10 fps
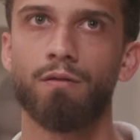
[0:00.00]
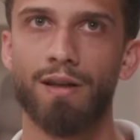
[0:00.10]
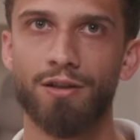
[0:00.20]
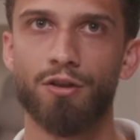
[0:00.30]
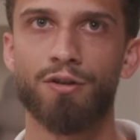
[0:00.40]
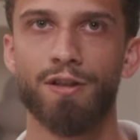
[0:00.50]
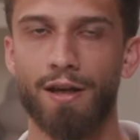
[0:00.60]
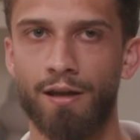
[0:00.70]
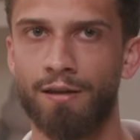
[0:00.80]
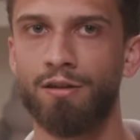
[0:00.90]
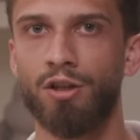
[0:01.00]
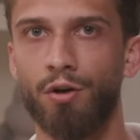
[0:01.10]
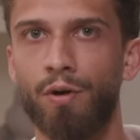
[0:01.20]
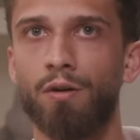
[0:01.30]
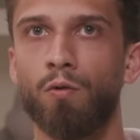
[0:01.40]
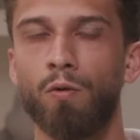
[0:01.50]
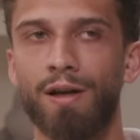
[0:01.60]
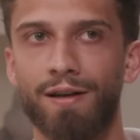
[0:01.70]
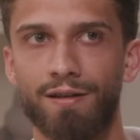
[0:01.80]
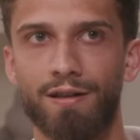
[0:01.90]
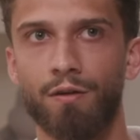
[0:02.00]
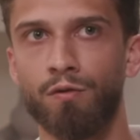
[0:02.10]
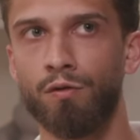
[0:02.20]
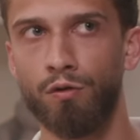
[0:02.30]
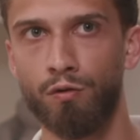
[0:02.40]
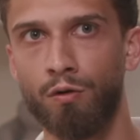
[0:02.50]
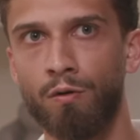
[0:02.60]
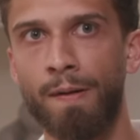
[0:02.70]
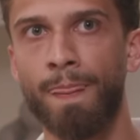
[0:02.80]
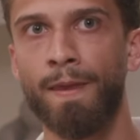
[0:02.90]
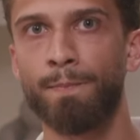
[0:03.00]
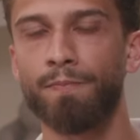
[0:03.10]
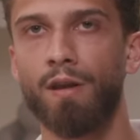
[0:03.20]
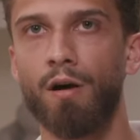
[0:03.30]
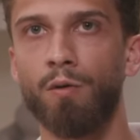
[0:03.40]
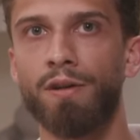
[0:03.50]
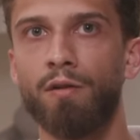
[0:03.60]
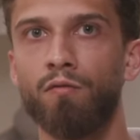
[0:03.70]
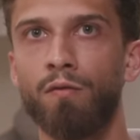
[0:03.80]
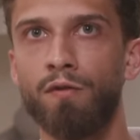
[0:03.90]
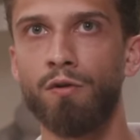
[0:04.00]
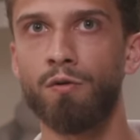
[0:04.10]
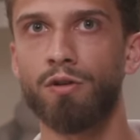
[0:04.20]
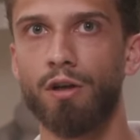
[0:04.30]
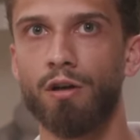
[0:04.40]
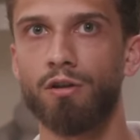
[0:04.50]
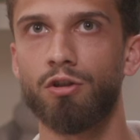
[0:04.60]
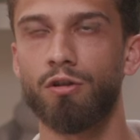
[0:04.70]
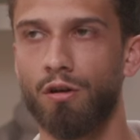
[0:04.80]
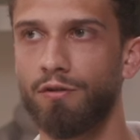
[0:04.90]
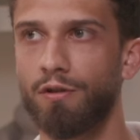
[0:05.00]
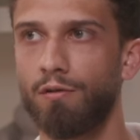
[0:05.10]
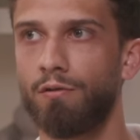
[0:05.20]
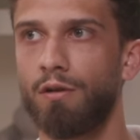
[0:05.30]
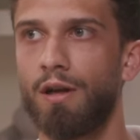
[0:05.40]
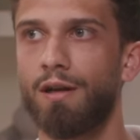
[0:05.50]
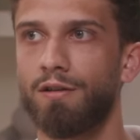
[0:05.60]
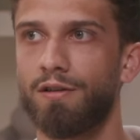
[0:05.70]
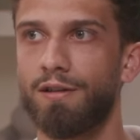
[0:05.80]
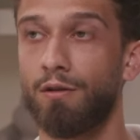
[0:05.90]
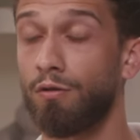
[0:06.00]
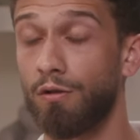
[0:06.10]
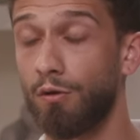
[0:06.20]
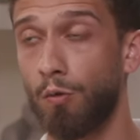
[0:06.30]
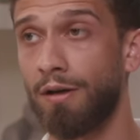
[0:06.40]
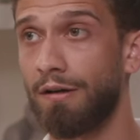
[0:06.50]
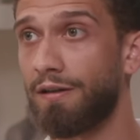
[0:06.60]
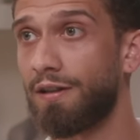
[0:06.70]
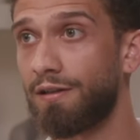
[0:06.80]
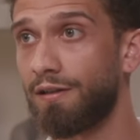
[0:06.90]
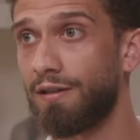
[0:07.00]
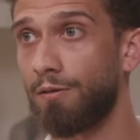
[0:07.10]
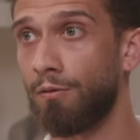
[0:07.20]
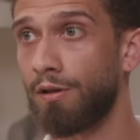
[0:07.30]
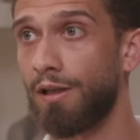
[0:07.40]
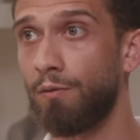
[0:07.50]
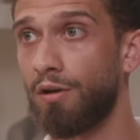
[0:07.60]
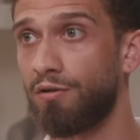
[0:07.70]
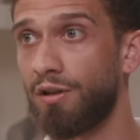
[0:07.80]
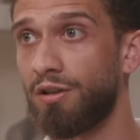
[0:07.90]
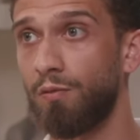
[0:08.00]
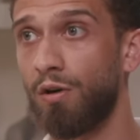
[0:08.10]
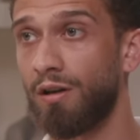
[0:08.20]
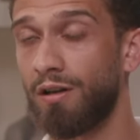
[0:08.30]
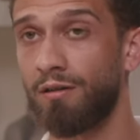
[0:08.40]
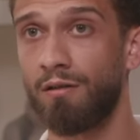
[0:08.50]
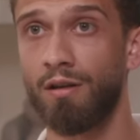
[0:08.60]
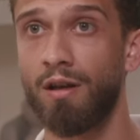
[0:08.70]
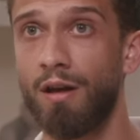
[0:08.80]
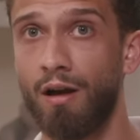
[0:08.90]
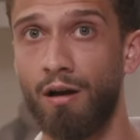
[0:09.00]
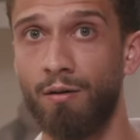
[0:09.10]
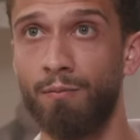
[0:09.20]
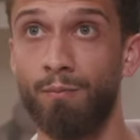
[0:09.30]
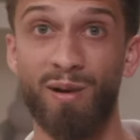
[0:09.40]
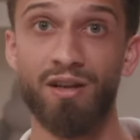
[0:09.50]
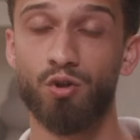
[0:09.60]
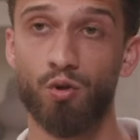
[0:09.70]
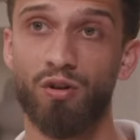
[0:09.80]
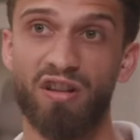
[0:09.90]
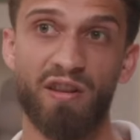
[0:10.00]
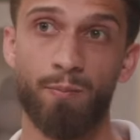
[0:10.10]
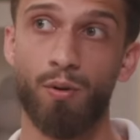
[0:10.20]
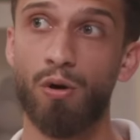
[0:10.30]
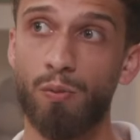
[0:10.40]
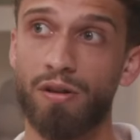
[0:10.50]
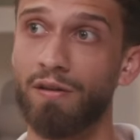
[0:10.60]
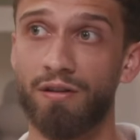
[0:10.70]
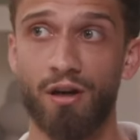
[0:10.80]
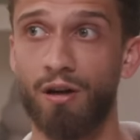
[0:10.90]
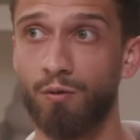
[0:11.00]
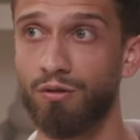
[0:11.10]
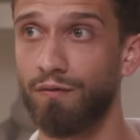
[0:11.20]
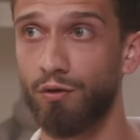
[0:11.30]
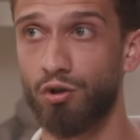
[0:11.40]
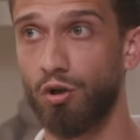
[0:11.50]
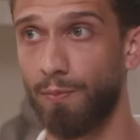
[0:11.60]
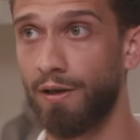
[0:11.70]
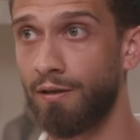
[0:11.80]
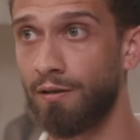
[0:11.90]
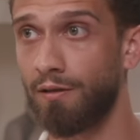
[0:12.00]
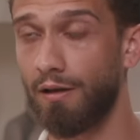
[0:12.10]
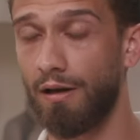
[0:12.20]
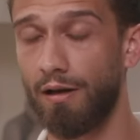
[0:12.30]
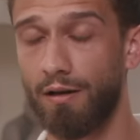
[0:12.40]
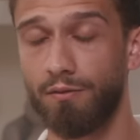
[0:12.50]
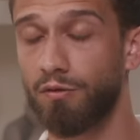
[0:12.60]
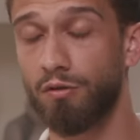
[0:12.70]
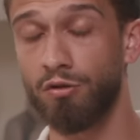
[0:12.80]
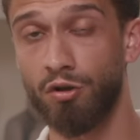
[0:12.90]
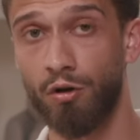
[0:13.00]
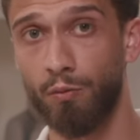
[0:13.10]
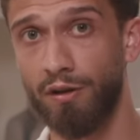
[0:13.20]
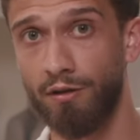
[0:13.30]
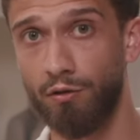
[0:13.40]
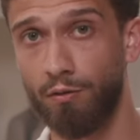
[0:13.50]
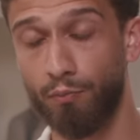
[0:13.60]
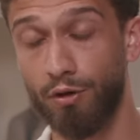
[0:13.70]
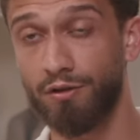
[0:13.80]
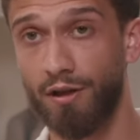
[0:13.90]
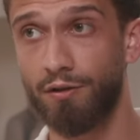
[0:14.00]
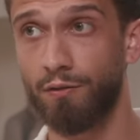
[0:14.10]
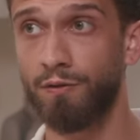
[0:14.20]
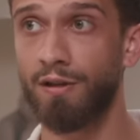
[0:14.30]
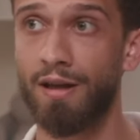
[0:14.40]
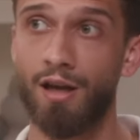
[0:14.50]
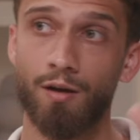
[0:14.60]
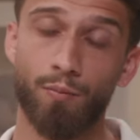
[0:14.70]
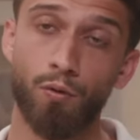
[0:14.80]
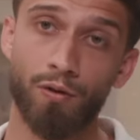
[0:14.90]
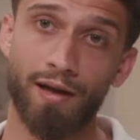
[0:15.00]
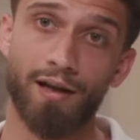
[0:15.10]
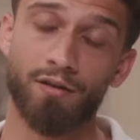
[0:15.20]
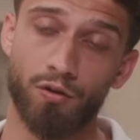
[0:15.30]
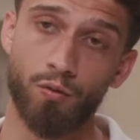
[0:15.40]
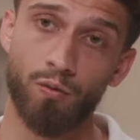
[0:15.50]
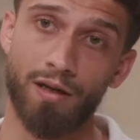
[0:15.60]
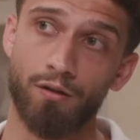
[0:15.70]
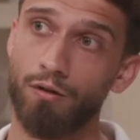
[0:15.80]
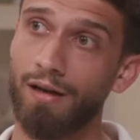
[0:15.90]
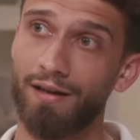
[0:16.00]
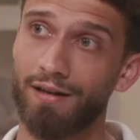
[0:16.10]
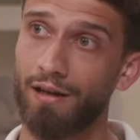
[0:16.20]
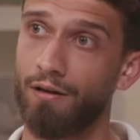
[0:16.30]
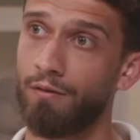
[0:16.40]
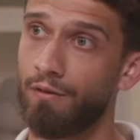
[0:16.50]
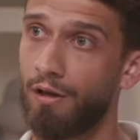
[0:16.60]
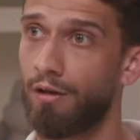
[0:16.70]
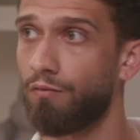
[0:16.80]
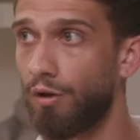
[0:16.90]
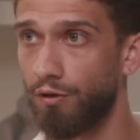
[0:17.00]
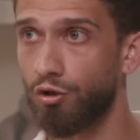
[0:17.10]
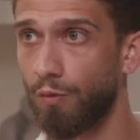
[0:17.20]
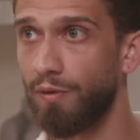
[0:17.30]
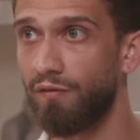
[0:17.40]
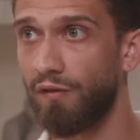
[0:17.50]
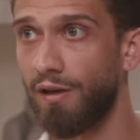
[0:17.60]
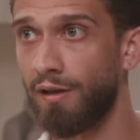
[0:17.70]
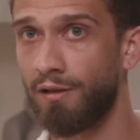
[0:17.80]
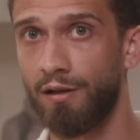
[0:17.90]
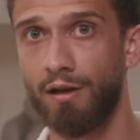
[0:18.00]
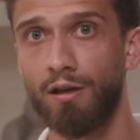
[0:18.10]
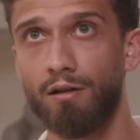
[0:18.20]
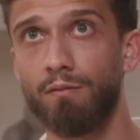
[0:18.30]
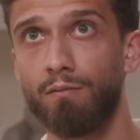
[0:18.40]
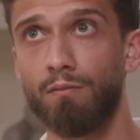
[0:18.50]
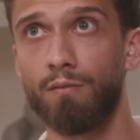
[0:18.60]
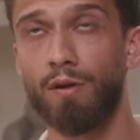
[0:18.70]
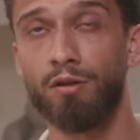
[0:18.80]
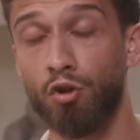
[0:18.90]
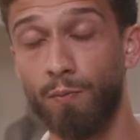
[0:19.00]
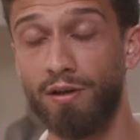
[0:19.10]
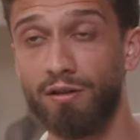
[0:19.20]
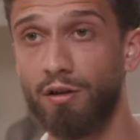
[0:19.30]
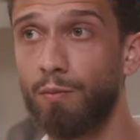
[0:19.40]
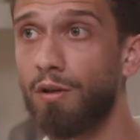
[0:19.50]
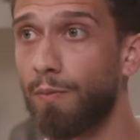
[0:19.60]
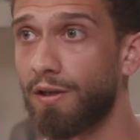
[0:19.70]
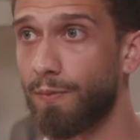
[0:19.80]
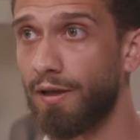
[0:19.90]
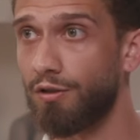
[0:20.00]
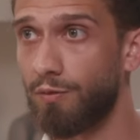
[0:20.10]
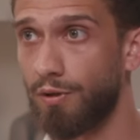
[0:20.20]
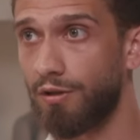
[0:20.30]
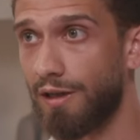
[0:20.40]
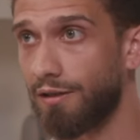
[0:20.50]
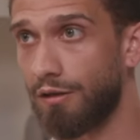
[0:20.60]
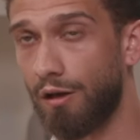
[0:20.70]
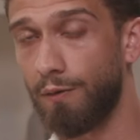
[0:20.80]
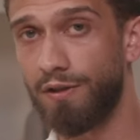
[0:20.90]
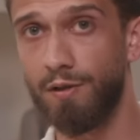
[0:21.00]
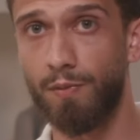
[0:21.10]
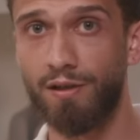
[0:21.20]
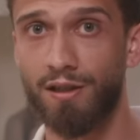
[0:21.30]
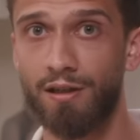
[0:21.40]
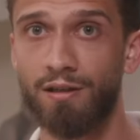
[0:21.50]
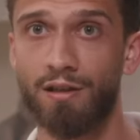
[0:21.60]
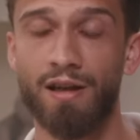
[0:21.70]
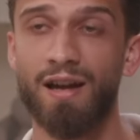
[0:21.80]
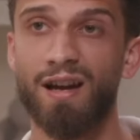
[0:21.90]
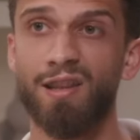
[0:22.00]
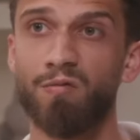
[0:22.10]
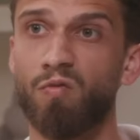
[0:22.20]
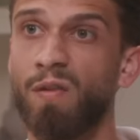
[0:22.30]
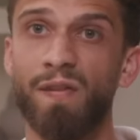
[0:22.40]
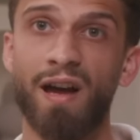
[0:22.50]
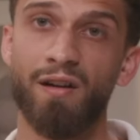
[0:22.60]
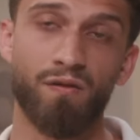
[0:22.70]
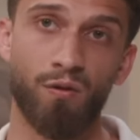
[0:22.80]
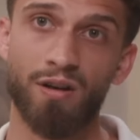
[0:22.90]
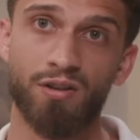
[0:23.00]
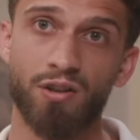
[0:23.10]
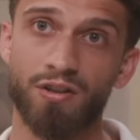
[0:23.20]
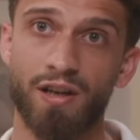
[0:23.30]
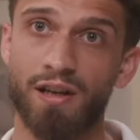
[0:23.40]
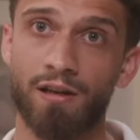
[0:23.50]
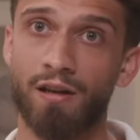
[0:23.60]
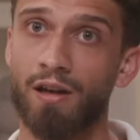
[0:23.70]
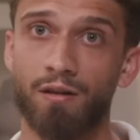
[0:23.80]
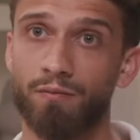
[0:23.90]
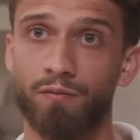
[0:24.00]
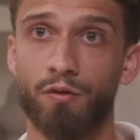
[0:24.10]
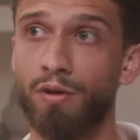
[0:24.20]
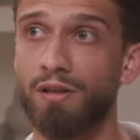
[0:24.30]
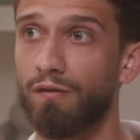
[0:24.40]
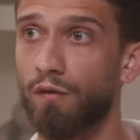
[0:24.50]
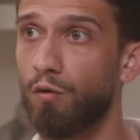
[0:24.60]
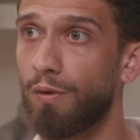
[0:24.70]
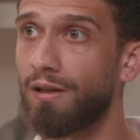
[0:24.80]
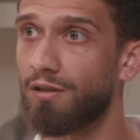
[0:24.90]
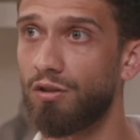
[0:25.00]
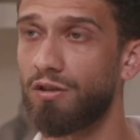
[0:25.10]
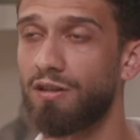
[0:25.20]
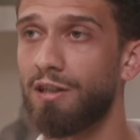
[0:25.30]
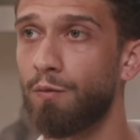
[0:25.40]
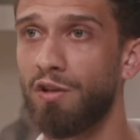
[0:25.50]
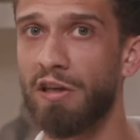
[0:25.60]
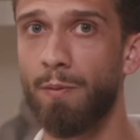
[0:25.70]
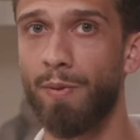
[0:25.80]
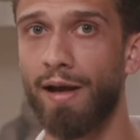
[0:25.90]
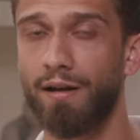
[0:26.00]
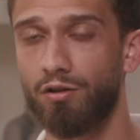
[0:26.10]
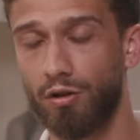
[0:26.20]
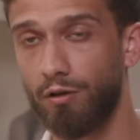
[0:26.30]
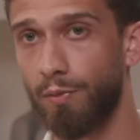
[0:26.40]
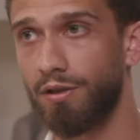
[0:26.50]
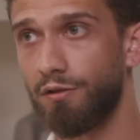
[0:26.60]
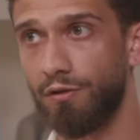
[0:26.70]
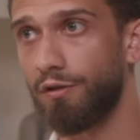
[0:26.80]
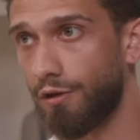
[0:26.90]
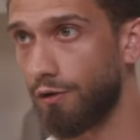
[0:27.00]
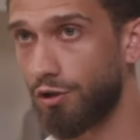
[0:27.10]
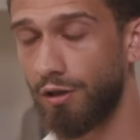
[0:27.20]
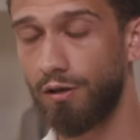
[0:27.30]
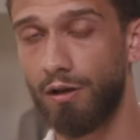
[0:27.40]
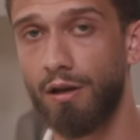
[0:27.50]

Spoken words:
let's just say they're generating organic sales on Google. I would then review Search Console to see, or Google Analytics, to see what keywords are actually working. Make sure that they're put within the titles of your within your product titles. Pull that to a Google ad account, run the shopping feed. Shopping is going to be the best place just because it has the lowest CPCs, and then run that for, let's just say, 3 to 4 weeks just to see what you get back. Try your best not to touch it.